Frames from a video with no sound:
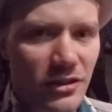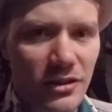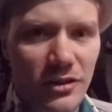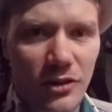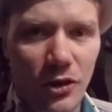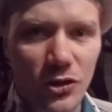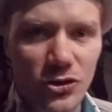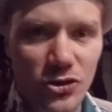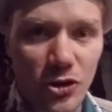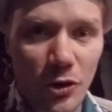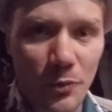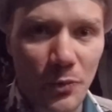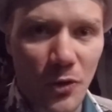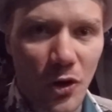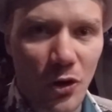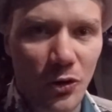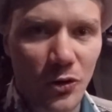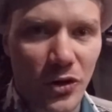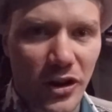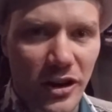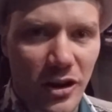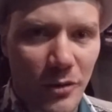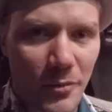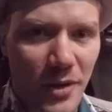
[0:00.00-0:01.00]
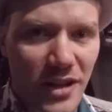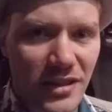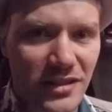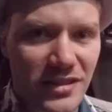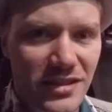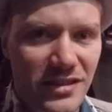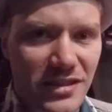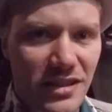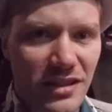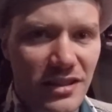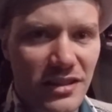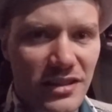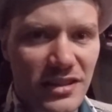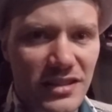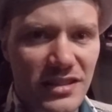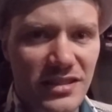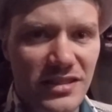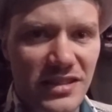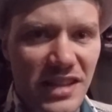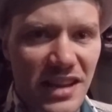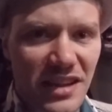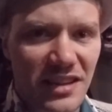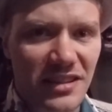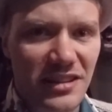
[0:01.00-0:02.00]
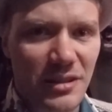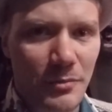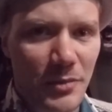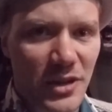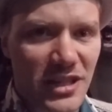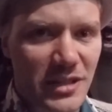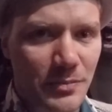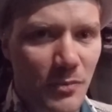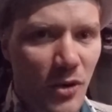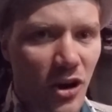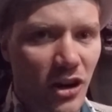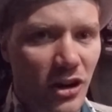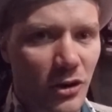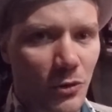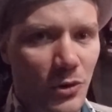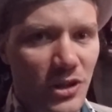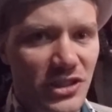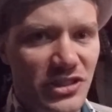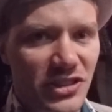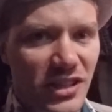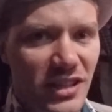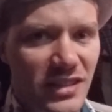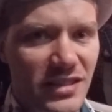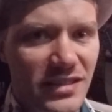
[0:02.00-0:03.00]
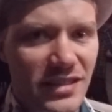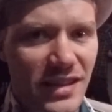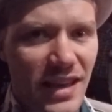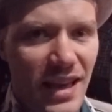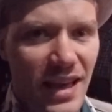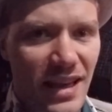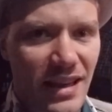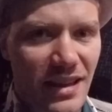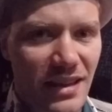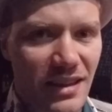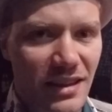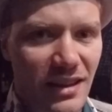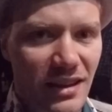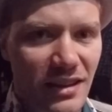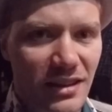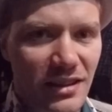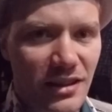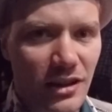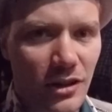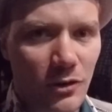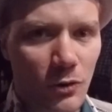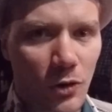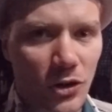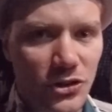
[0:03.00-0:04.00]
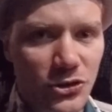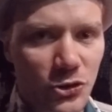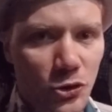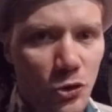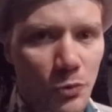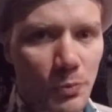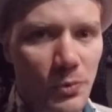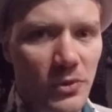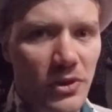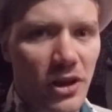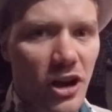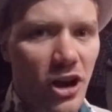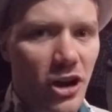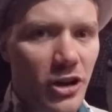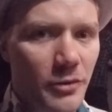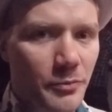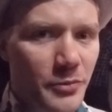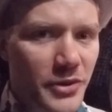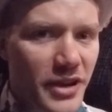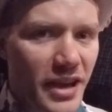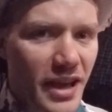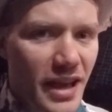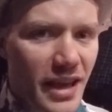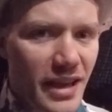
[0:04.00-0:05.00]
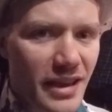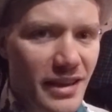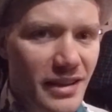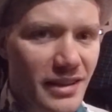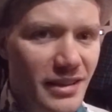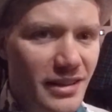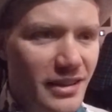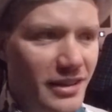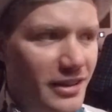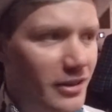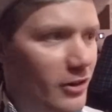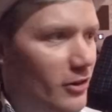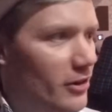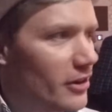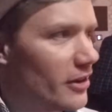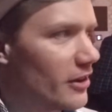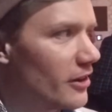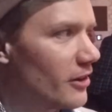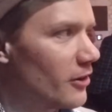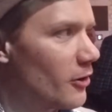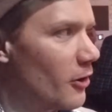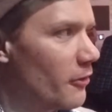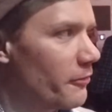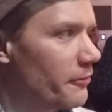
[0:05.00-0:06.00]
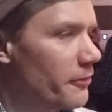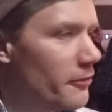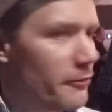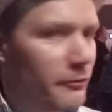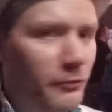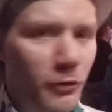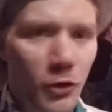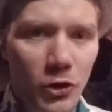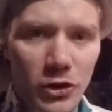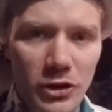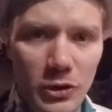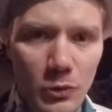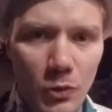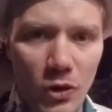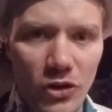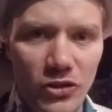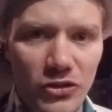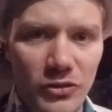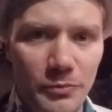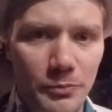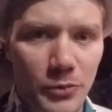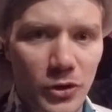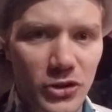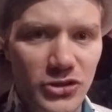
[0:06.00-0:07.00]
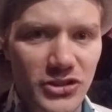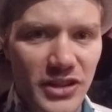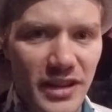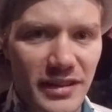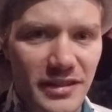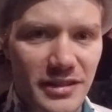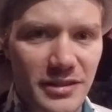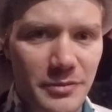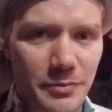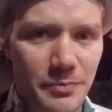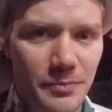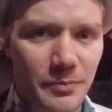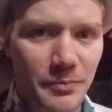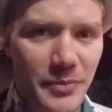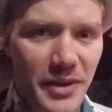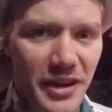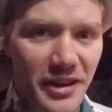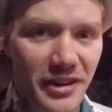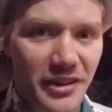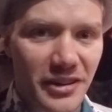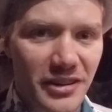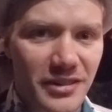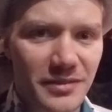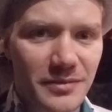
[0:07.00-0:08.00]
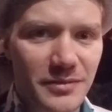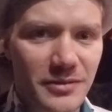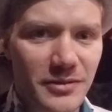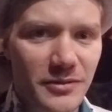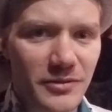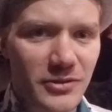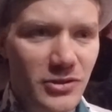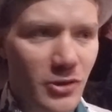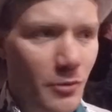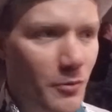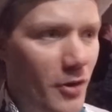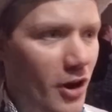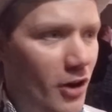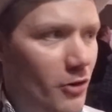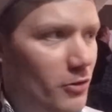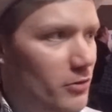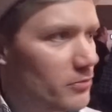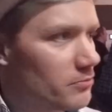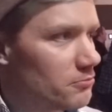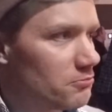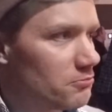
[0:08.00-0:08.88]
Oslo Pro recommends Syng the Bismarck, which is a quadruple IPA of 41% beer somehow.